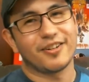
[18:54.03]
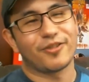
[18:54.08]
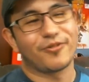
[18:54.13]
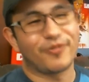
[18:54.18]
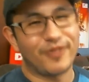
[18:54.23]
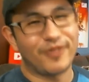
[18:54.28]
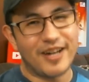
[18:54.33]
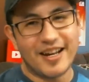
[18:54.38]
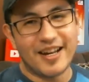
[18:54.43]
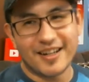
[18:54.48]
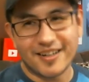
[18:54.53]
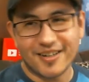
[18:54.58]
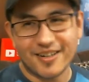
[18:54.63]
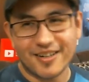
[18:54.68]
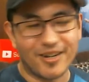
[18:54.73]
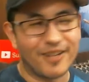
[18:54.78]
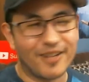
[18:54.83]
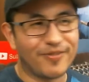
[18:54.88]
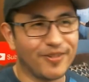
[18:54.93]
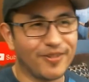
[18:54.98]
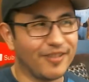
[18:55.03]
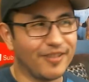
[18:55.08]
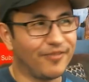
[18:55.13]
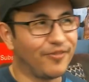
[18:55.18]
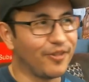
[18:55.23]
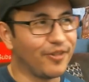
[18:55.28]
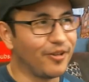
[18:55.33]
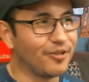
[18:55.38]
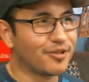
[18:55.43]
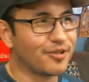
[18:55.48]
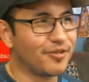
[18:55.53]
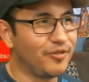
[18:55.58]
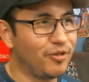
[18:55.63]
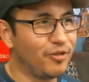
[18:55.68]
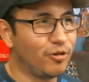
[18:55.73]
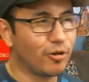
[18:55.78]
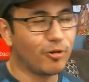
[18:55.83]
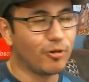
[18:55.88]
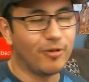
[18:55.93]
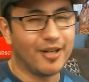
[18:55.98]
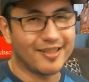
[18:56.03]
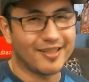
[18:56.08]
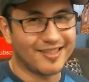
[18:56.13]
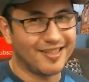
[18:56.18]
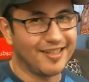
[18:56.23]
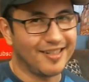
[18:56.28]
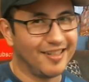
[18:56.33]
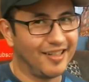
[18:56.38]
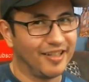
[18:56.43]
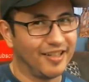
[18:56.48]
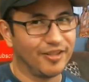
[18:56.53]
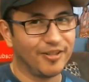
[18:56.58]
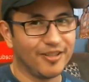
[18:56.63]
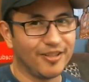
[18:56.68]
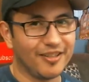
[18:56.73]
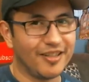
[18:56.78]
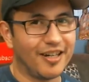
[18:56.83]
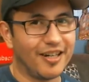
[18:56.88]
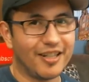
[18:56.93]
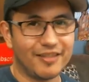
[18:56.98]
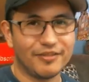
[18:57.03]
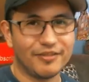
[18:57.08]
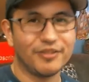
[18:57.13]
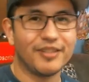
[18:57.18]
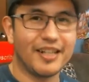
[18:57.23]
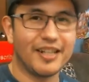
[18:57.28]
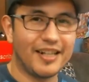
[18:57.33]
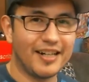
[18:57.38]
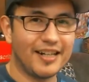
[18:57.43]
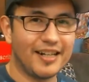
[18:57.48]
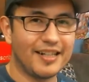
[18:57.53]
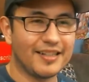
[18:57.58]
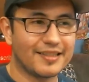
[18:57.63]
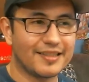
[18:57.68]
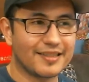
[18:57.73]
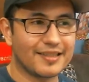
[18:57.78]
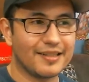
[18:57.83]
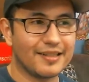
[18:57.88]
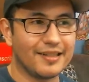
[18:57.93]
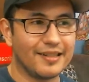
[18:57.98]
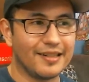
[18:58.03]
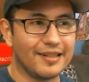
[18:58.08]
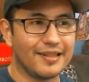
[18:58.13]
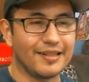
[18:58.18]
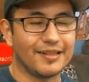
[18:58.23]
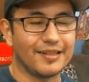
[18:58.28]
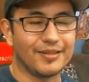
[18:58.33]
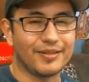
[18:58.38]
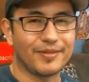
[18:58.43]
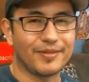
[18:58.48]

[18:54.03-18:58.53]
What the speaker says: Frank Crawford, for those of you who are watching, and I know a lot of you guys are